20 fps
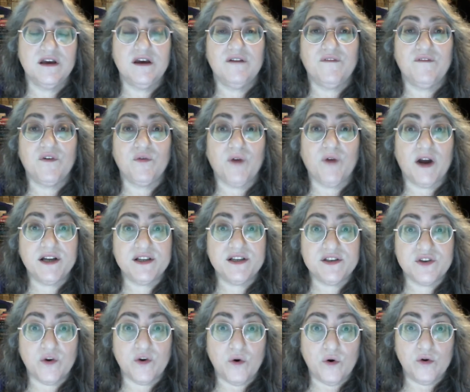for
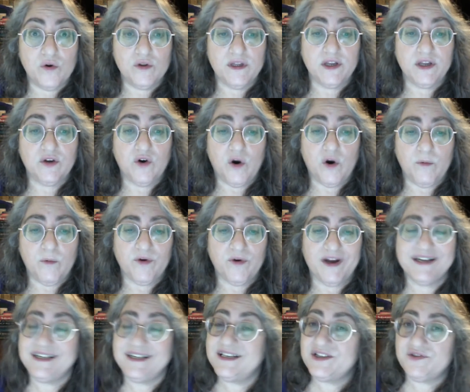writers all
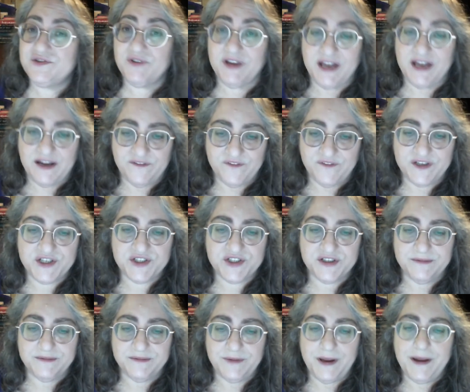incorporate history in our
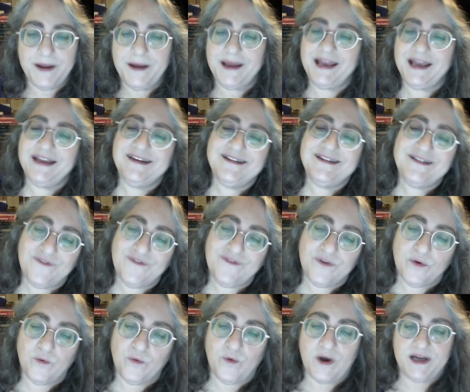fiction in
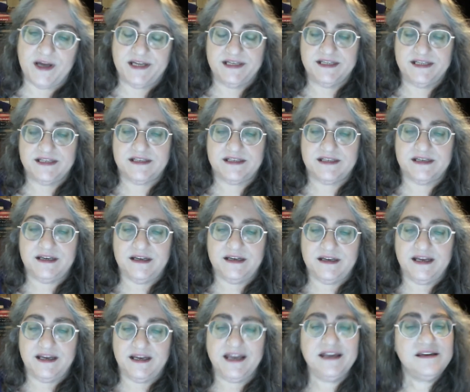different ways,
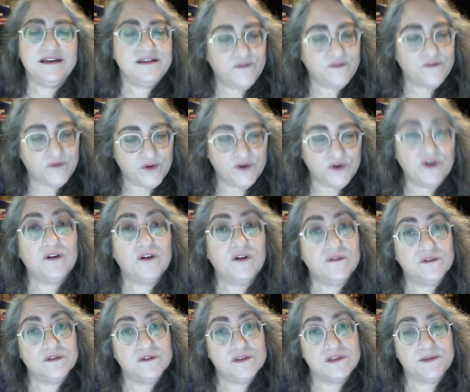in different
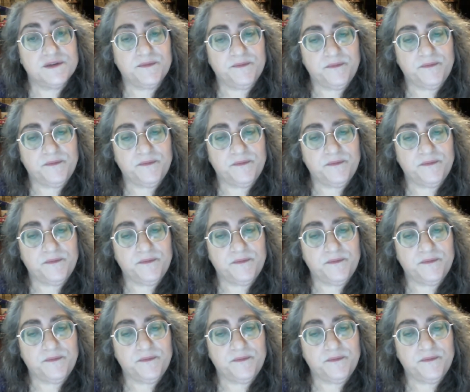novels.